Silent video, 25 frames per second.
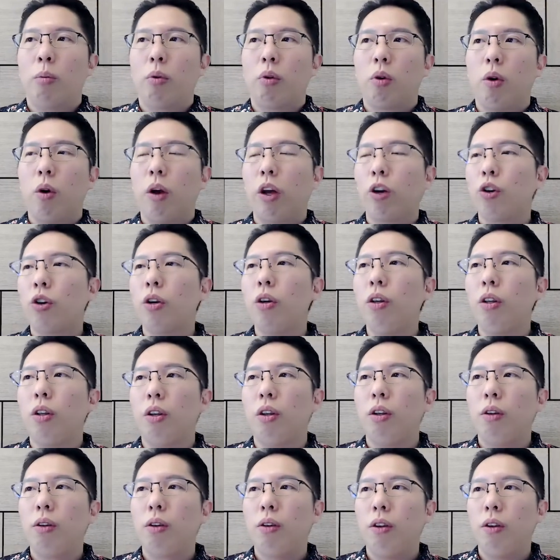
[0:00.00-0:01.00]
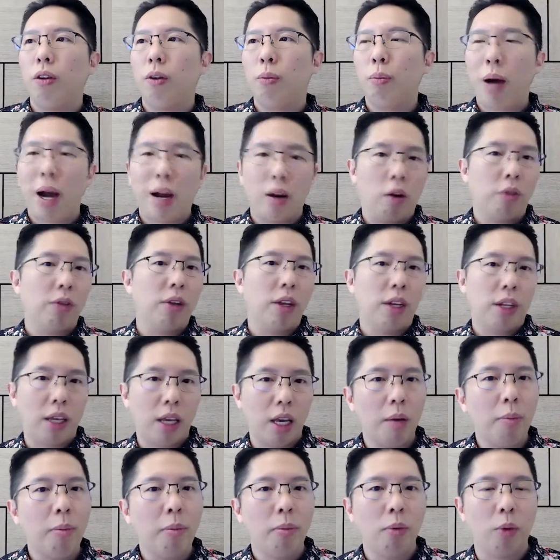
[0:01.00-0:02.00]
correction is is part of the
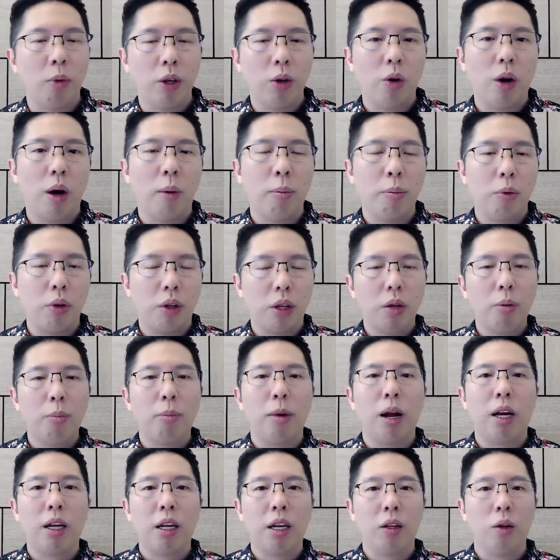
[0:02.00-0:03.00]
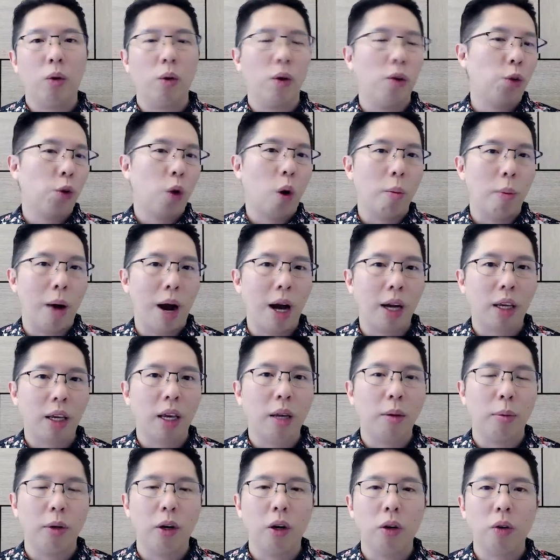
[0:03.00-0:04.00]
game when you are putting money into a stock
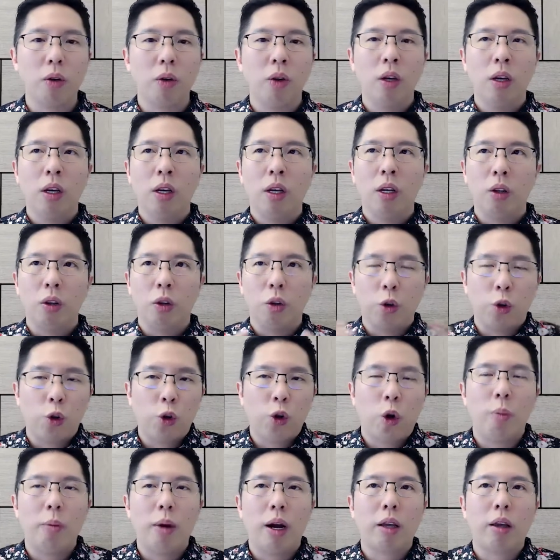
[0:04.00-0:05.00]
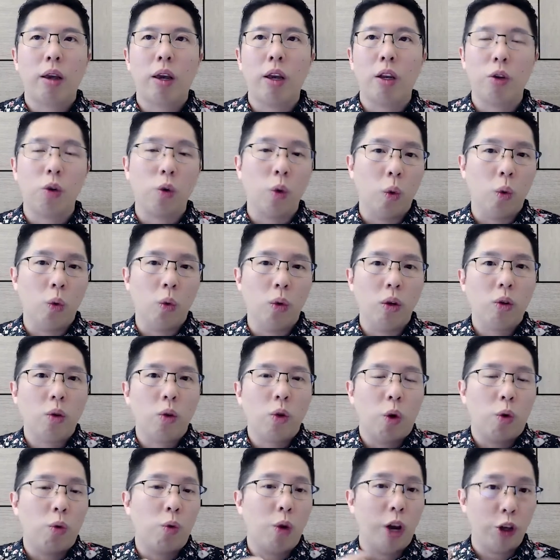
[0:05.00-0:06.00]
market because the stock market is always
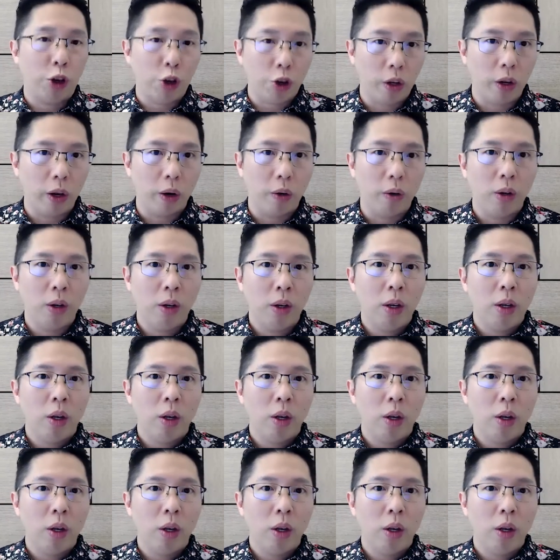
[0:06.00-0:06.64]
not rational.